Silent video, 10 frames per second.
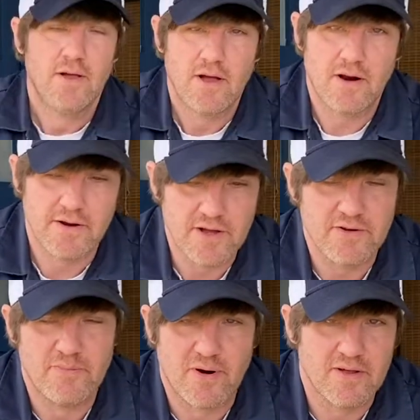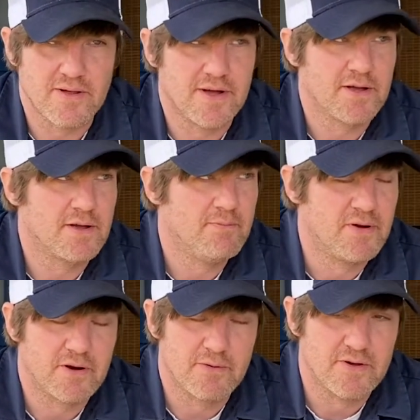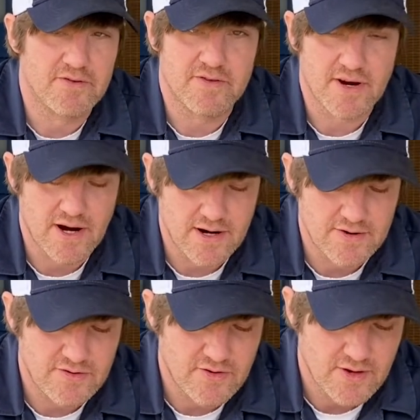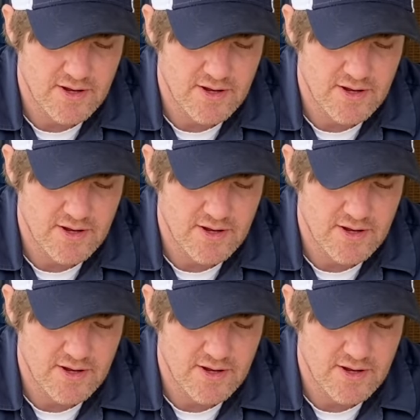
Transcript: All right, now you've bought like bigger wheels and tires.